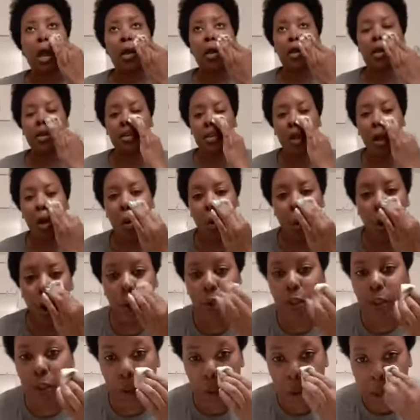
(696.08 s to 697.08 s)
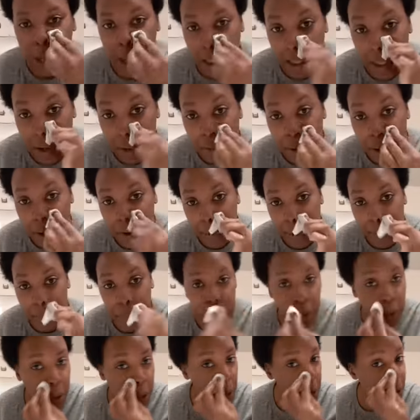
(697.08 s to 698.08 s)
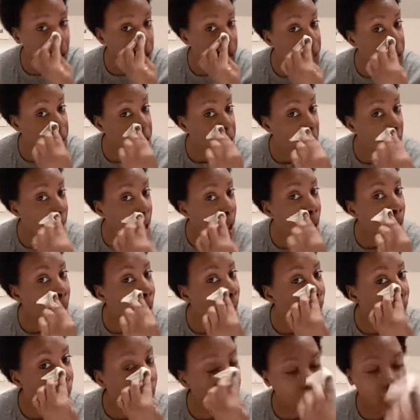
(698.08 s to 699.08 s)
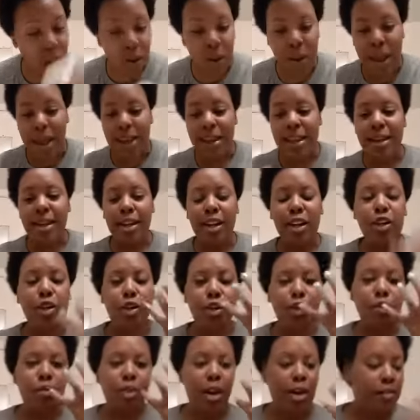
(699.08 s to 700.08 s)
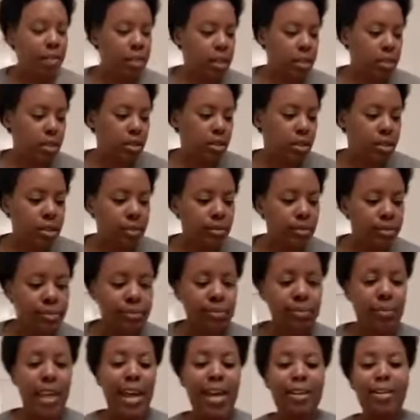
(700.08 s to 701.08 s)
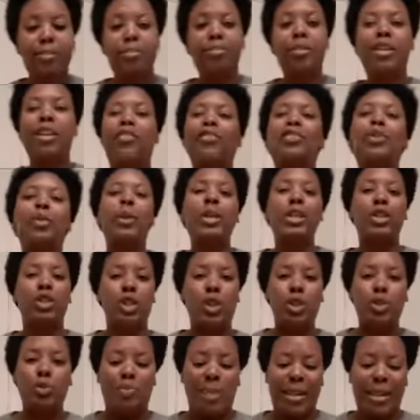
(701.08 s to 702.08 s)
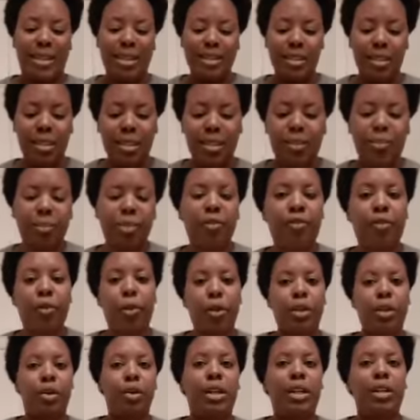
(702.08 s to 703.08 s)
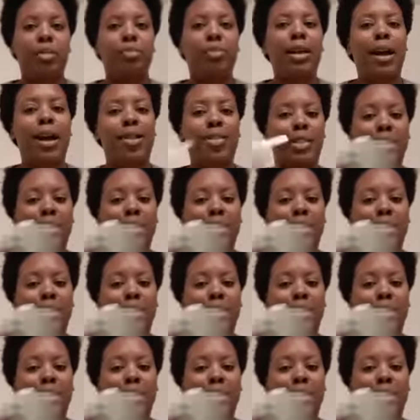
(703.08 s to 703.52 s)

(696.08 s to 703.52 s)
areas. Oh, also get like right around the nose, you know, any kind of crevices. Then you have to wait 2 minutes before you can apply the